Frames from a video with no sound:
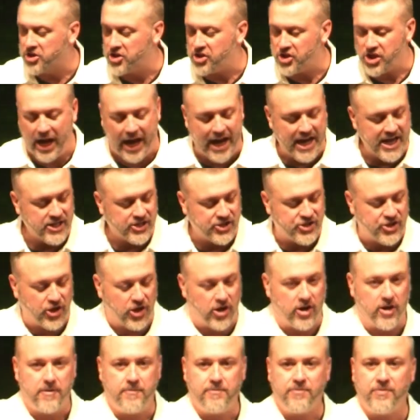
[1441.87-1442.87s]

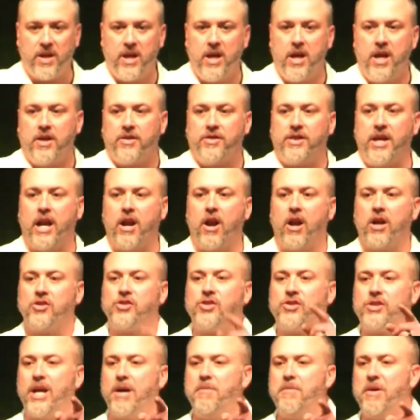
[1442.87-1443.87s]
changer. There are
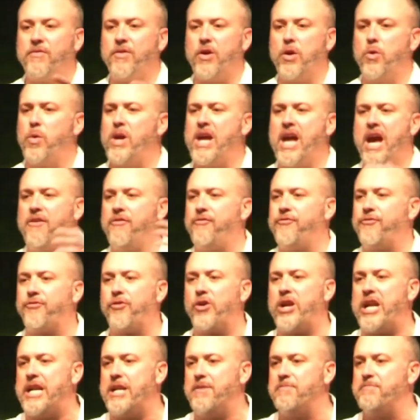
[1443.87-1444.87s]
some of you, we have
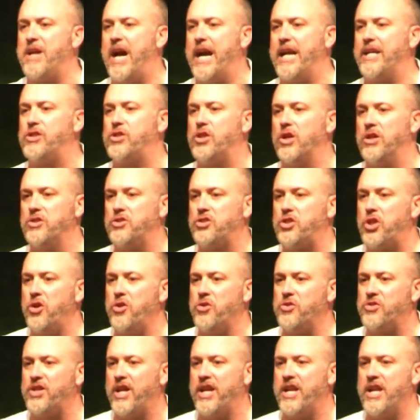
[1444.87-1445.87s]
freedom nights on
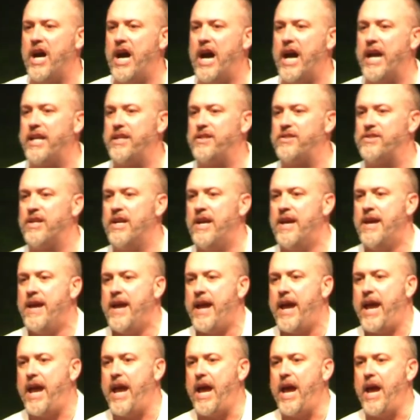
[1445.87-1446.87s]
Tuesday nights,
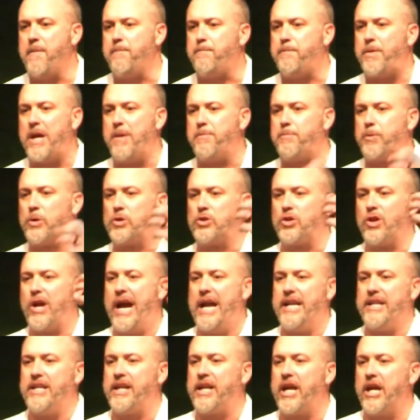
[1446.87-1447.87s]
and people
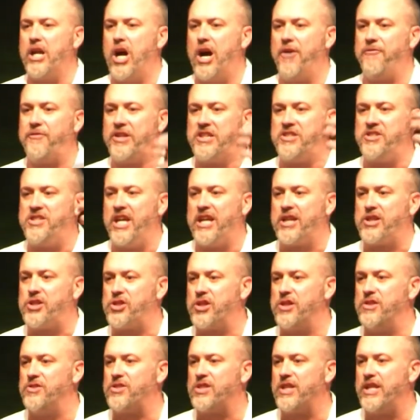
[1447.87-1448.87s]
trying to get off
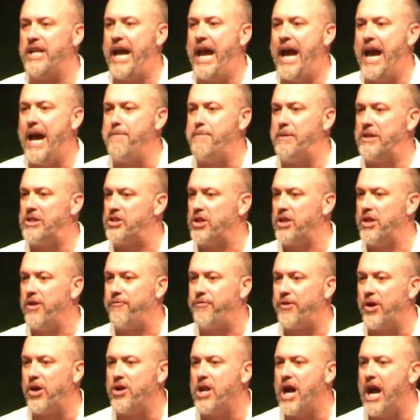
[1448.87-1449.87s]
addictions and habits, and
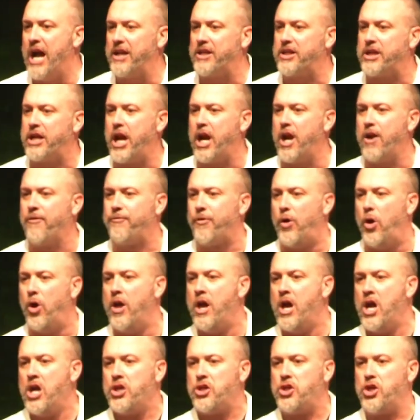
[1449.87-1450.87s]
if you're not careful,
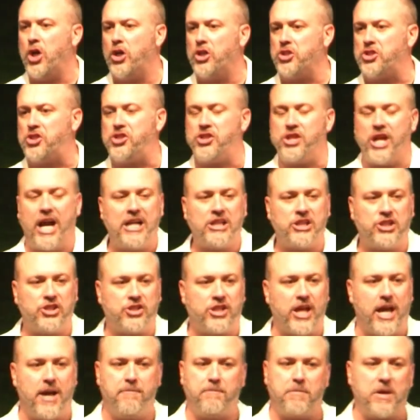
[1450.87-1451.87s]
you'll judge
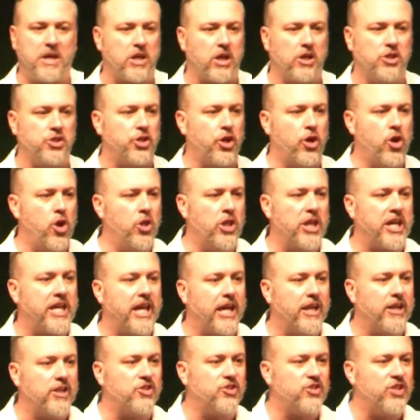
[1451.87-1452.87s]
them because you're only
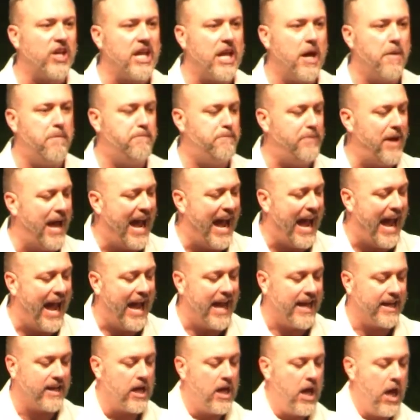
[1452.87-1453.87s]
going to see a
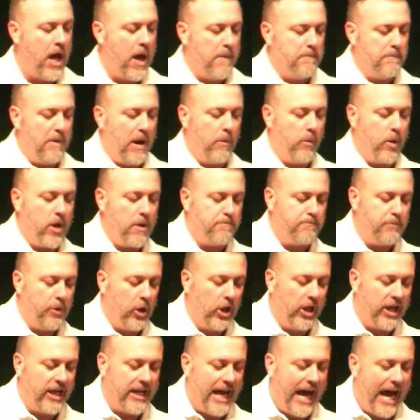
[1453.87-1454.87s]
bag, but we
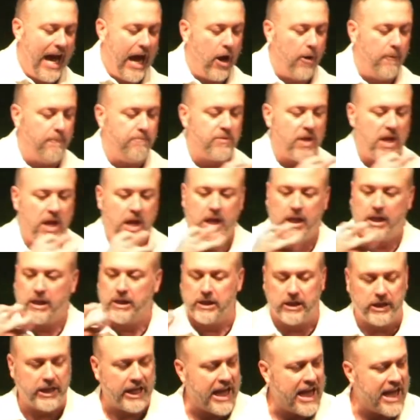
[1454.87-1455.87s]
pull it out.
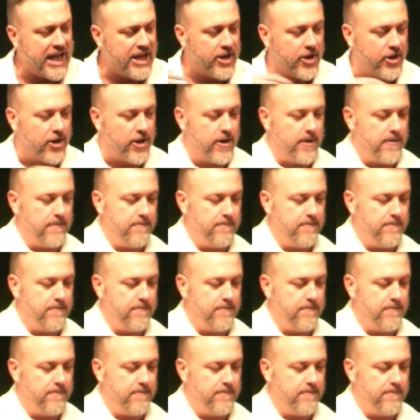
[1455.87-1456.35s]
Leader,